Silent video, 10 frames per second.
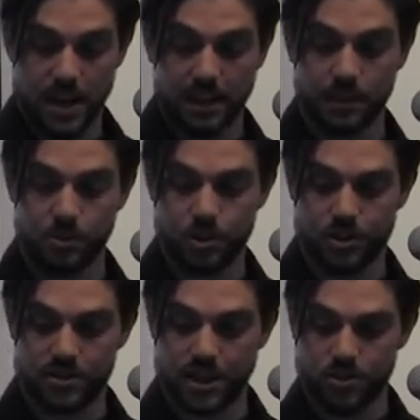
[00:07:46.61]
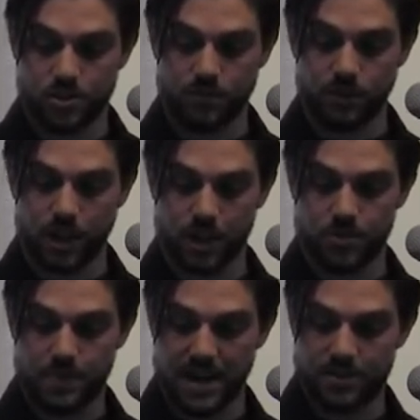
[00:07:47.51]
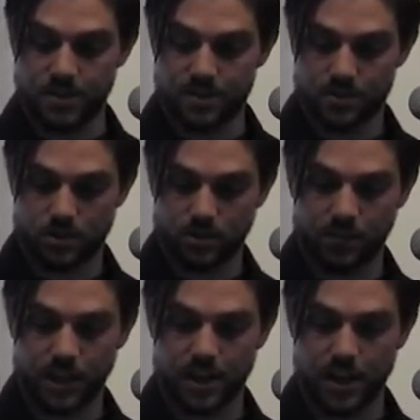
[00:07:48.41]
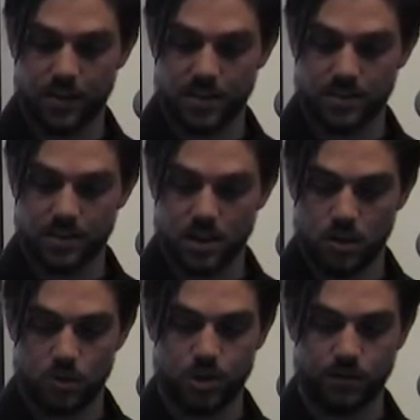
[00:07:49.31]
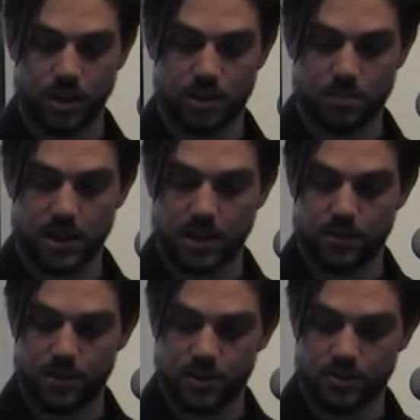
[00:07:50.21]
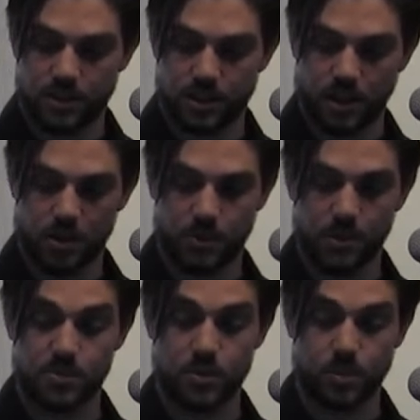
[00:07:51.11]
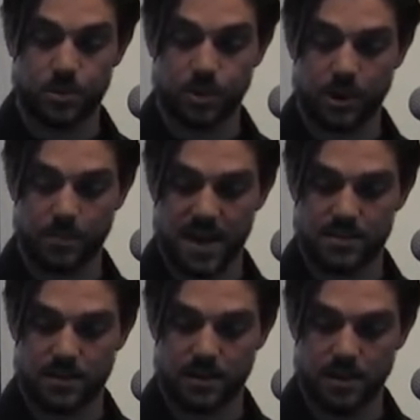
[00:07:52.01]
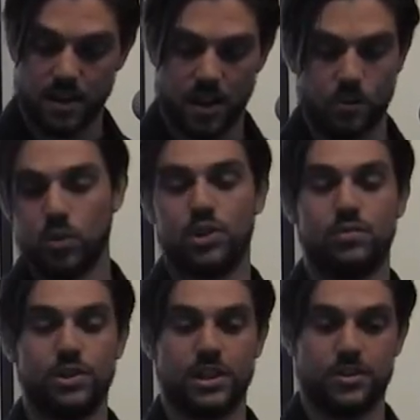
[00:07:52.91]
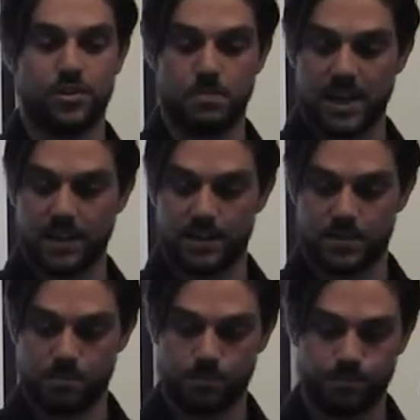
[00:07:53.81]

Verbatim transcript: and the homogenization of large patches of green areas, which have lost biodiversity, carbon absorption capacity, and water retention mechanisms.